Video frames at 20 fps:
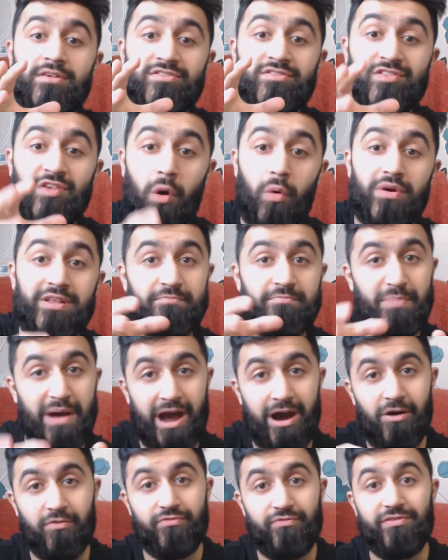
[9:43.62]
so it's
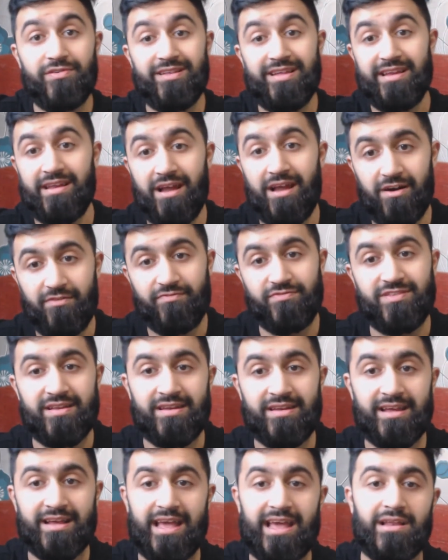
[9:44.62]
powerful enough
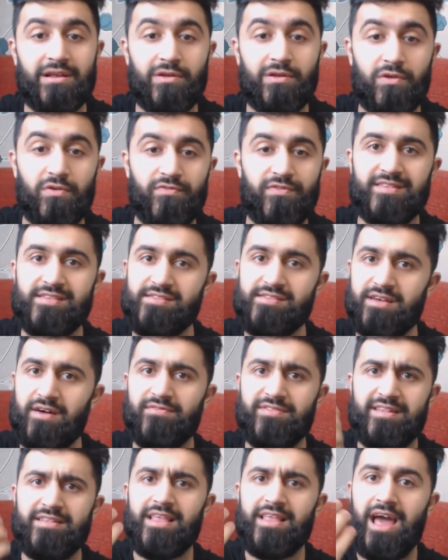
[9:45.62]
to negate Luffy's, because
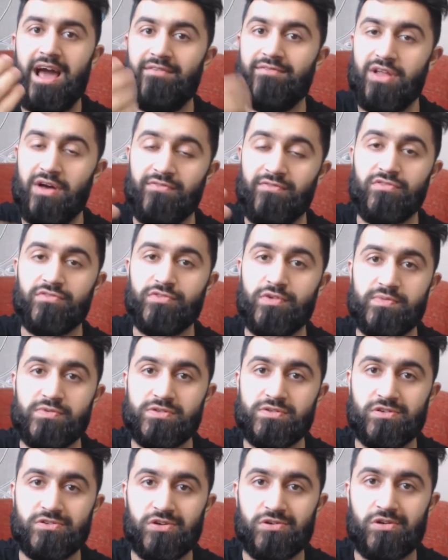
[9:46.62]
obviously they have levels of
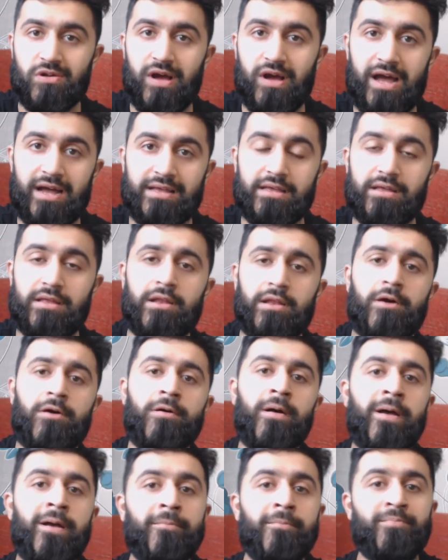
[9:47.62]
Buso Shoku no Haki. You
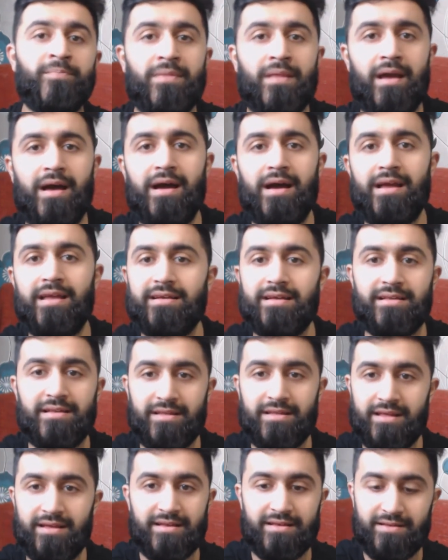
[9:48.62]
know, uh, he
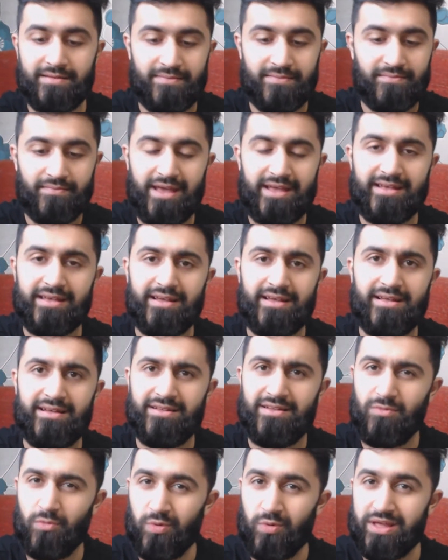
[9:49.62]
can he can make it
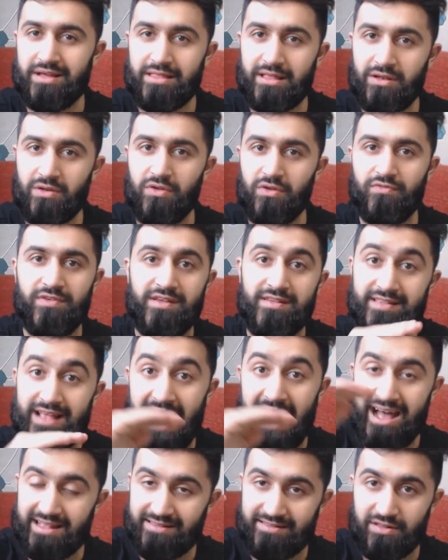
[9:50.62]
weaker than Luffy's,
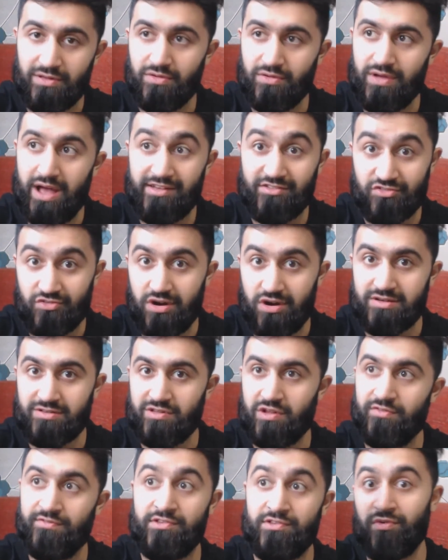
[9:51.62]
as as strong
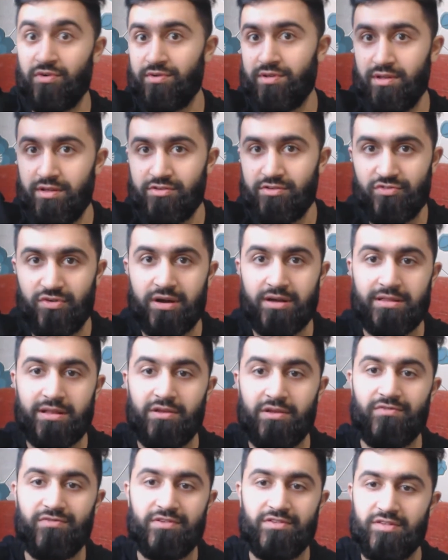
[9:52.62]
as Luffy's, or stronger
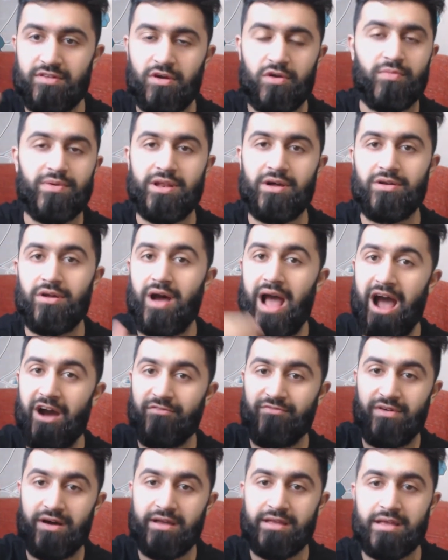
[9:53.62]
than Luffy's. You know, we don't know
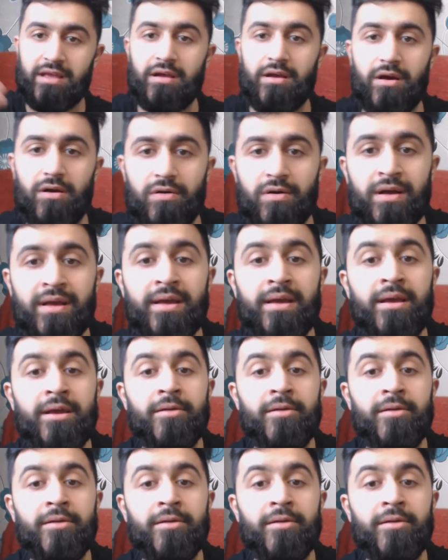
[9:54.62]
how far he can go.